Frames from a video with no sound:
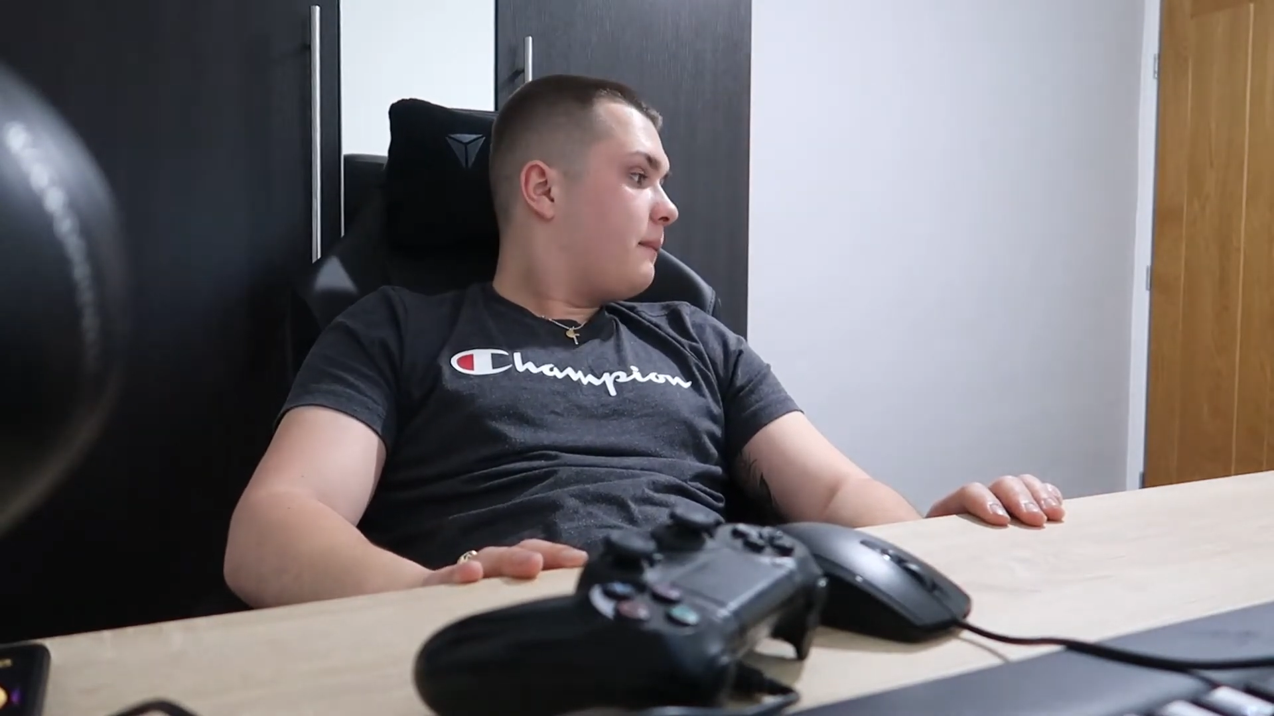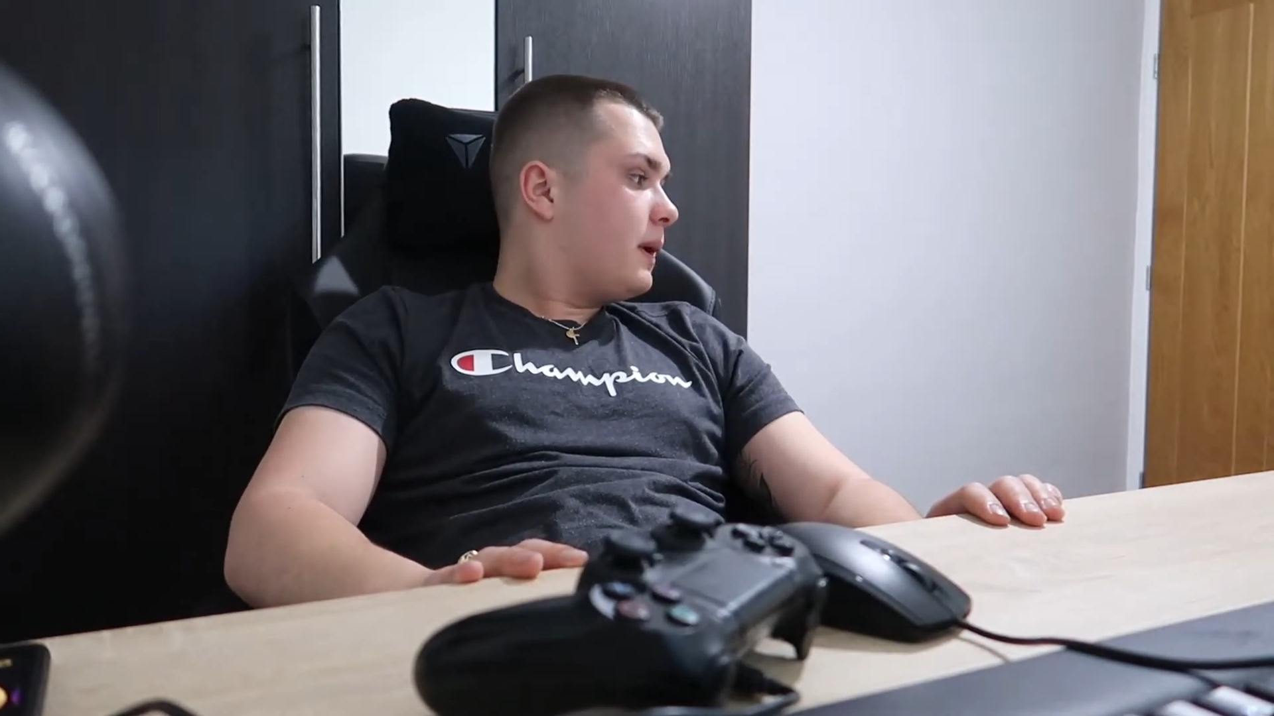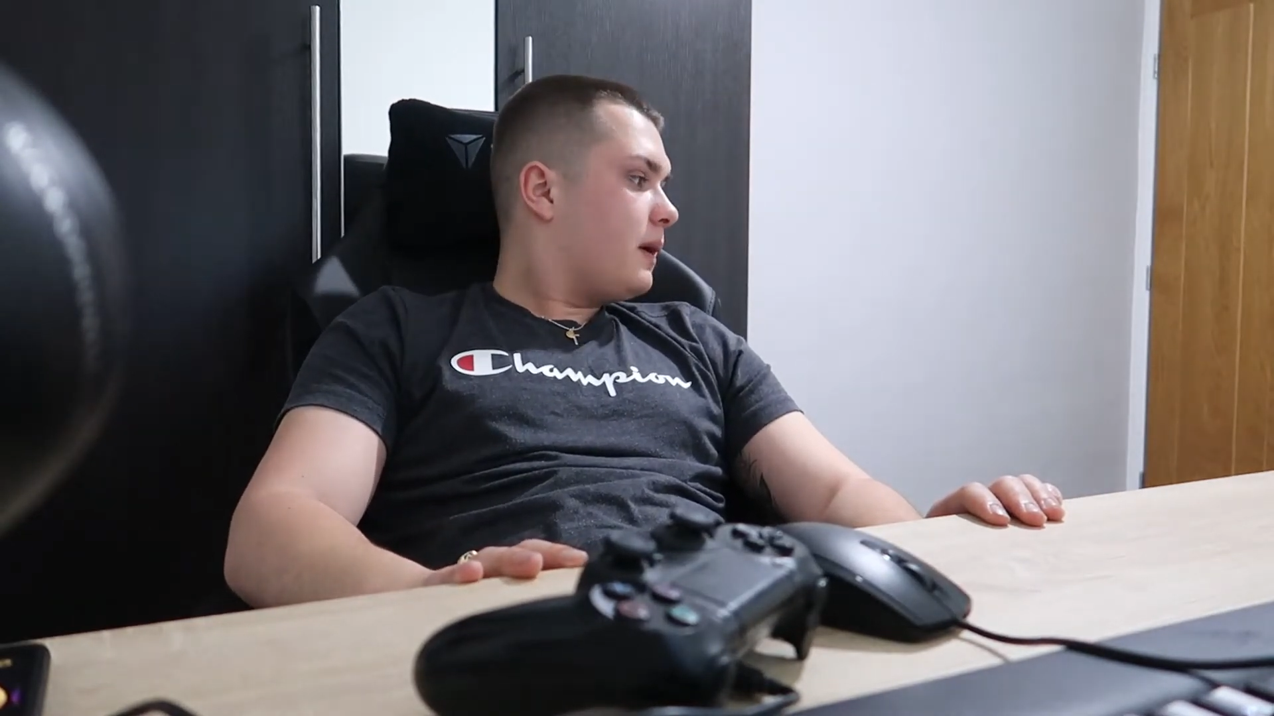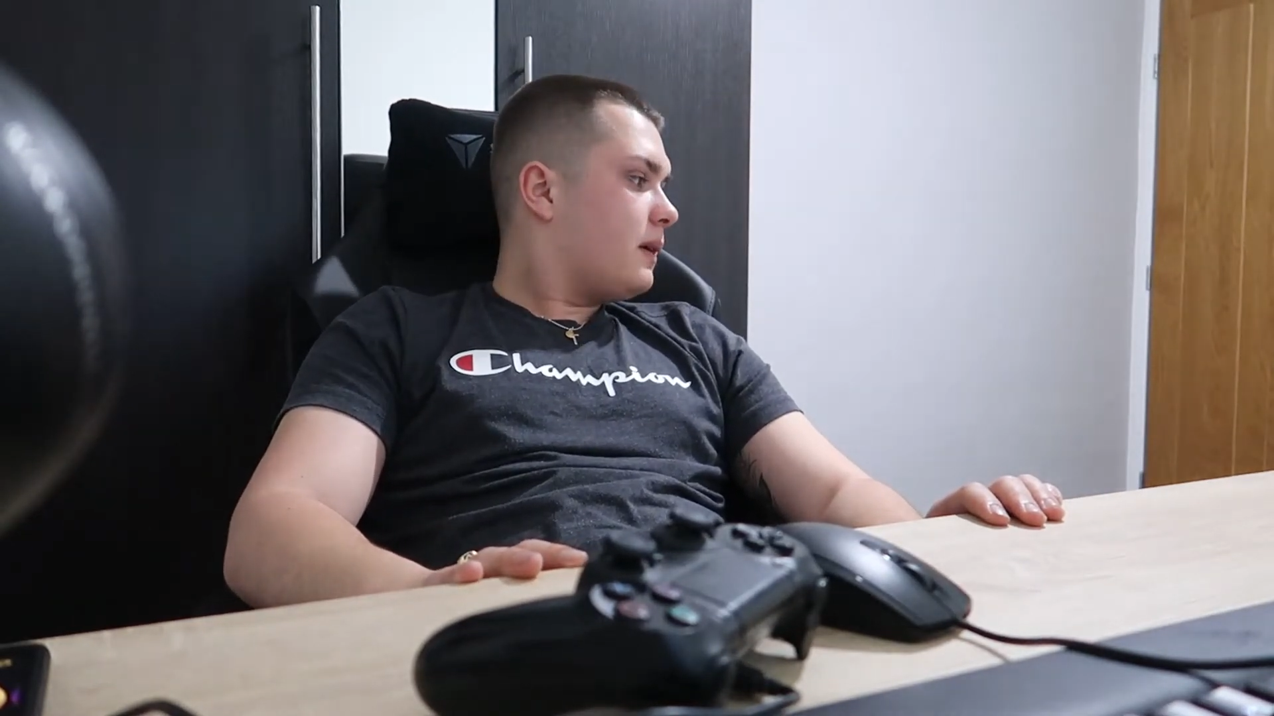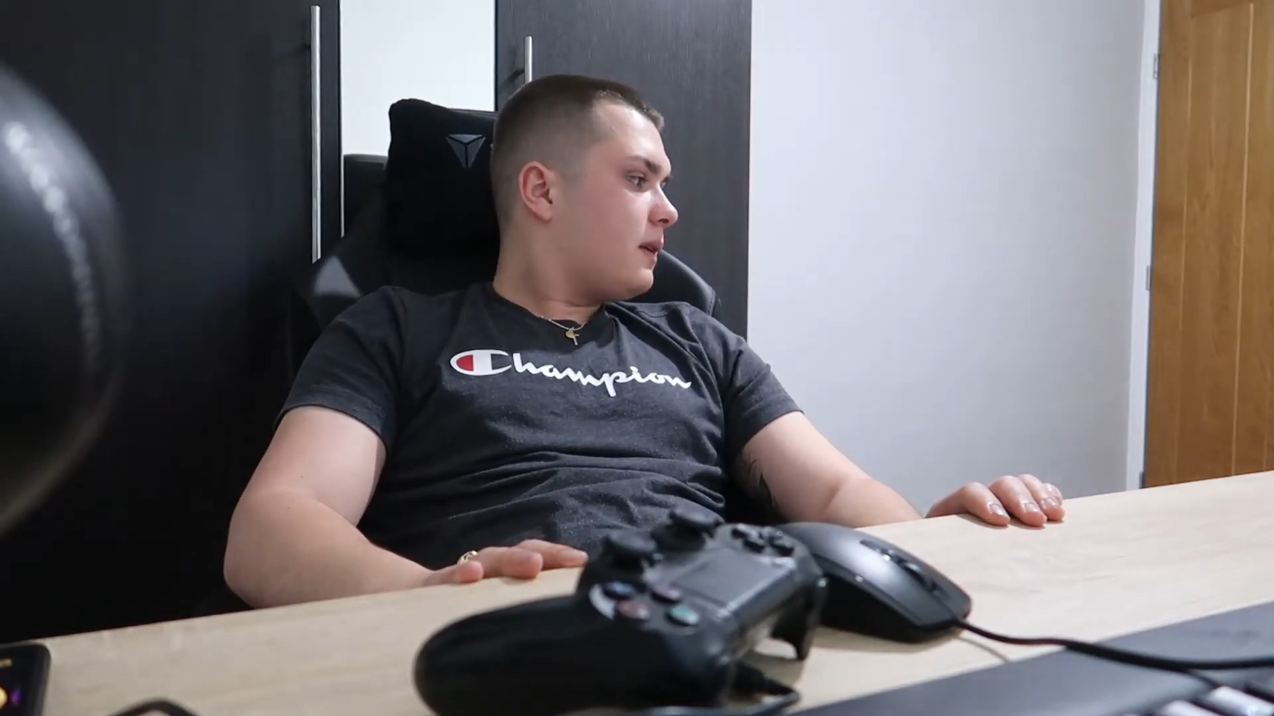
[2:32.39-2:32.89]

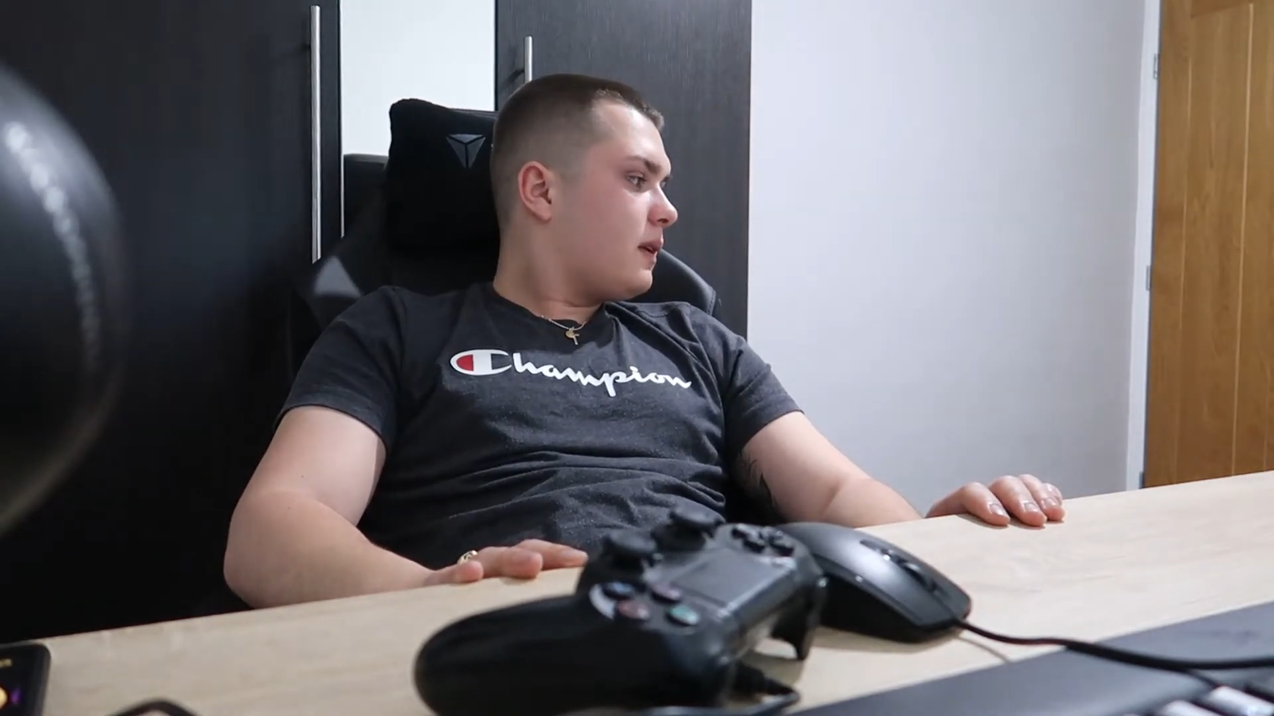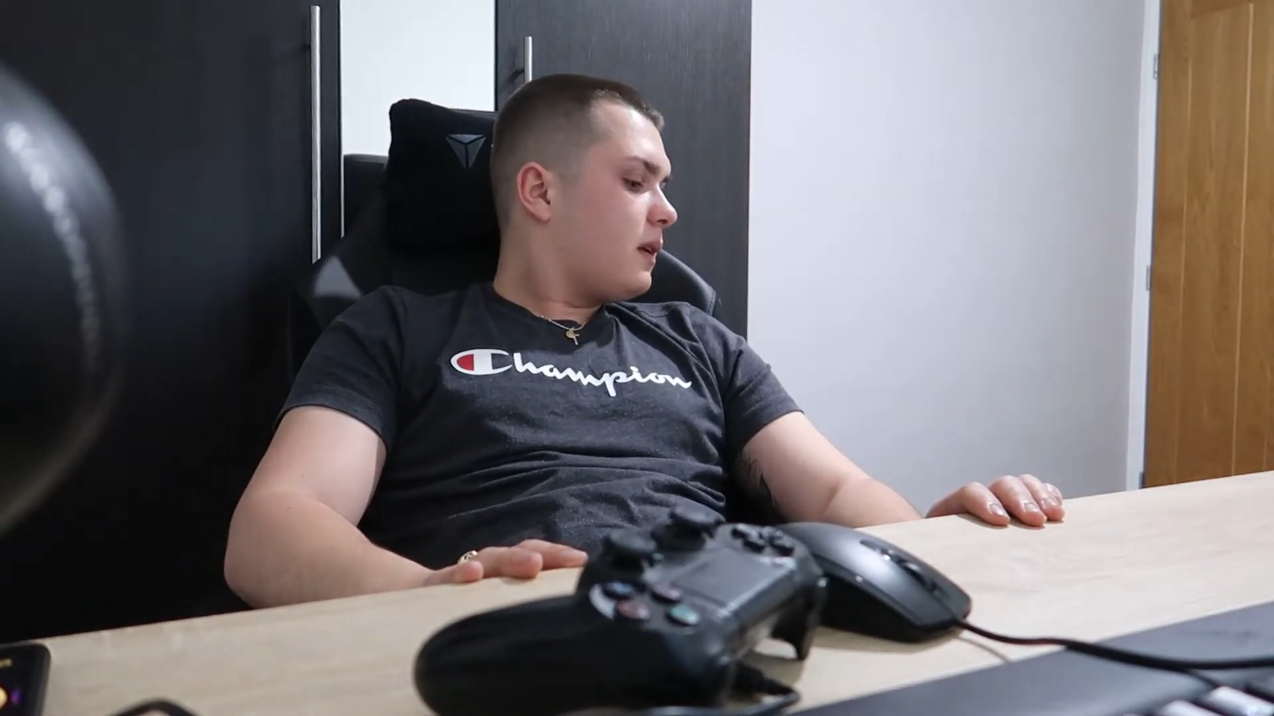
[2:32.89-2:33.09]
but